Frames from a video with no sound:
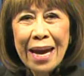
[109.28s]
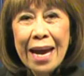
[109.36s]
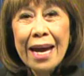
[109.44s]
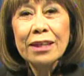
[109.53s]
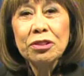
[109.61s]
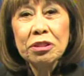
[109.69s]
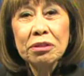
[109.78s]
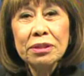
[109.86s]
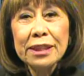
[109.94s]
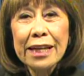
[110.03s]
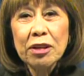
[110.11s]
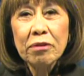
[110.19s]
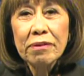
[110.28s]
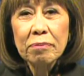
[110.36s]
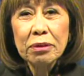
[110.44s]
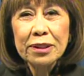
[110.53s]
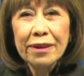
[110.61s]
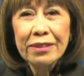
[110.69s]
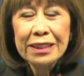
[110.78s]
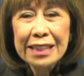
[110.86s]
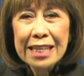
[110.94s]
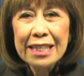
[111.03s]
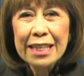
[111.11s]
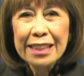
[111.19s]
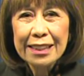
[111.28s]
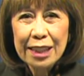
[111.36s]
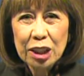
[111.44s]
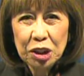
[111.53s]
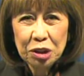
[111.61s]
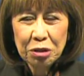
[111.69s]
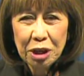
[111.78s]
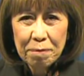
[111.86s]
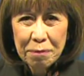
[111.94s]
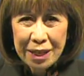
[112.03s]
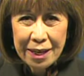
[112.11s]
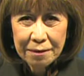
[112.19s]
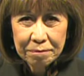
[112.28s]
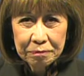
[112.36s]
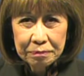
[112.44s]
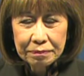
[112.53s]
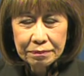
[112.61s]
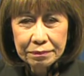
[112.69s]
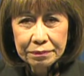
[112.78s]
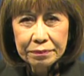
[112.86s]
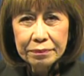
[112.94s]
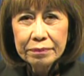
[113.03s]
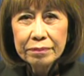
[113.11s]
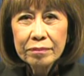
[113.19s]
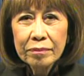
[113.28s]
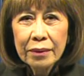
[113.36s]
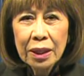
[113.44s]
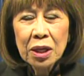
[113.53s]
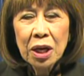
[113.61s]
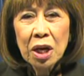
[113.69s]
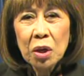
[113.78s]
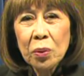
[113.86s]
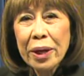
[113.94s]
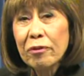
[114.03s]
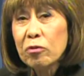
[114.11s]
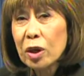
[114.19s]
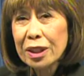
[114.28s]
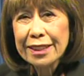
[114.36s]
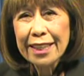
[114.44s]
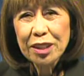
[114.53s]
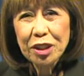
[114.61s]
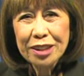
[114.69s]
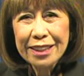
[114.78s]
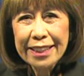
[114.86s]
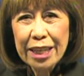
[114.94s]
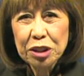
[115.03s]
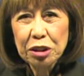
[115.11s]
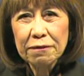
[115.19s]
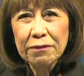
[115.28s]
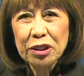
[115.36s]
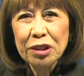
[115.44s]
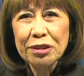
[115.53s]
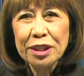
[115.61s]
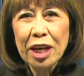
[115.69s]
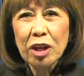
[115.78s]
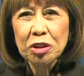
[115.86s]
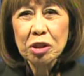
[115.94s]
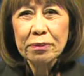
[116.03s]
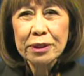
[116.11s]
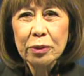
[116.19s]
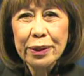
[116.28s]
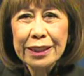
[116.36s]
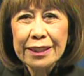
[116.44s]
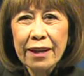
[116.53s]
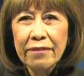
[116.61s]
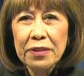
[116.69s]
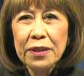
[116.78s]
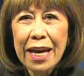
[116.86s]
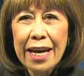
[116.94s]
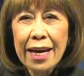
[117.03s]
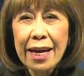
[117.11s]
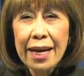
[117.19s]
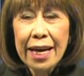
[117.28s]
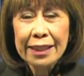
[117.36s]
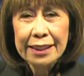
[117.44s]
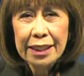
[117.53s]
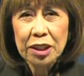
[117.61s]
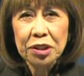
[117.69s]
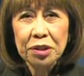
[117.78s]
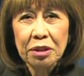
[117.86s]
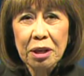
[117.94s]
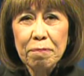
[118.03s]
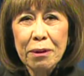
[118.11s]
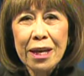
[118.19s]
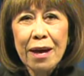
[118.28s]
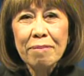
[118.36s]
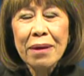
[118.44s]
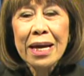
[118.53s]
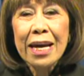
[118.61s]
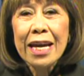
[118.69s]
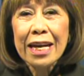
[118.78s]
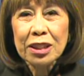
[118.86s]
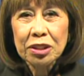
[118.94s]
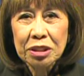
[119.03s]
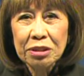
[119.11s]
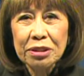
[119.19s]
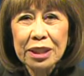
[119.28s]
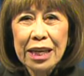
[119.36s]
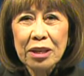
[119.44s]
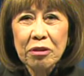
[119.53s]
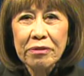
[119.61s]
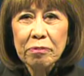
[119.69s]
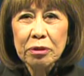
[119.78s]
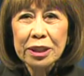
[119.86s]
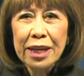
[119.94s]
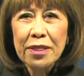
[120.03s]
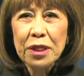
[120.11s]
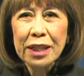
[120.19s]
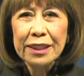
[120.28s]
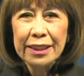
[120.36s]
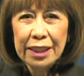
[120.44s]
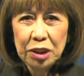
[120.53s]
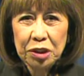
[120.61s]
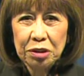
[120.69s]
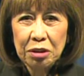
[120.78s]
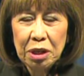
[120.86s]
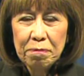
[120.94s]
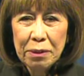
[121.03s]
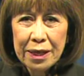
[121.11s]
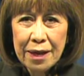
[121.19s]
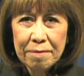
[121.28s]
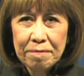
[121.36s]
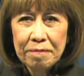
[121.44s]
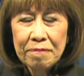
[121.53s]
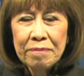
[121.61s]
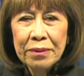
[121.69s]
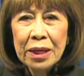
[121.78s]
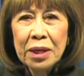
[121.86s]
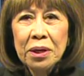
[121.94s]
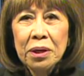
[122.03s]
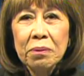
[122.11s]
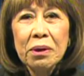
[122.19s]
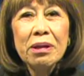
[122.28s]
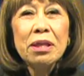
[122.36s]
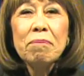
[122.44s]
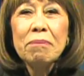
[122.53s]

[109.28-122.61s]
and Tuesday, November 17th at 6:30 p.m. We have work sessions scheduled for Tuesday, October 27th at 6:30 p.m. and Tuesday, November 10th at 6:30 p.m. We're in the